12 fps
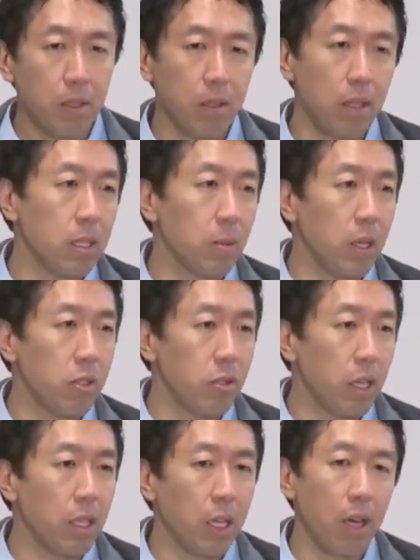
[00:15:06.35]
So that's why
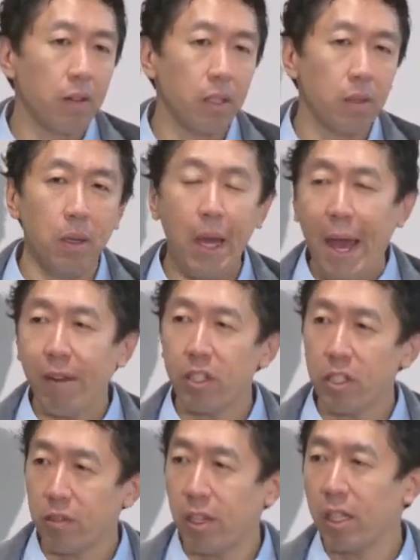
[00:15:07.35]
training error or
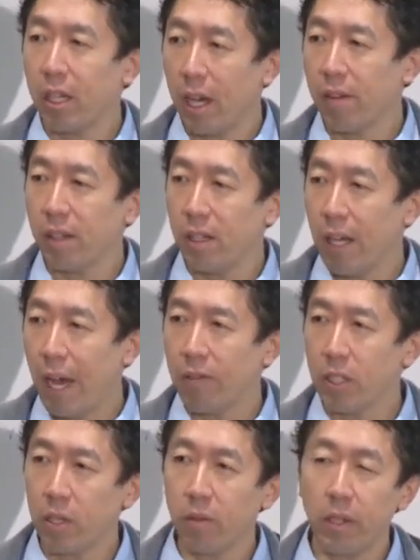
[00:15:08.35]
average training error,
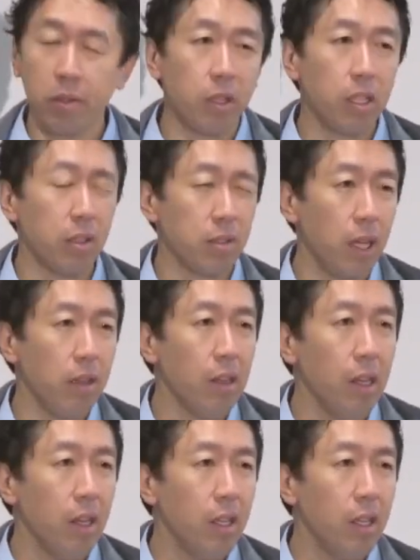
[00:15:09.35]
average over your training set,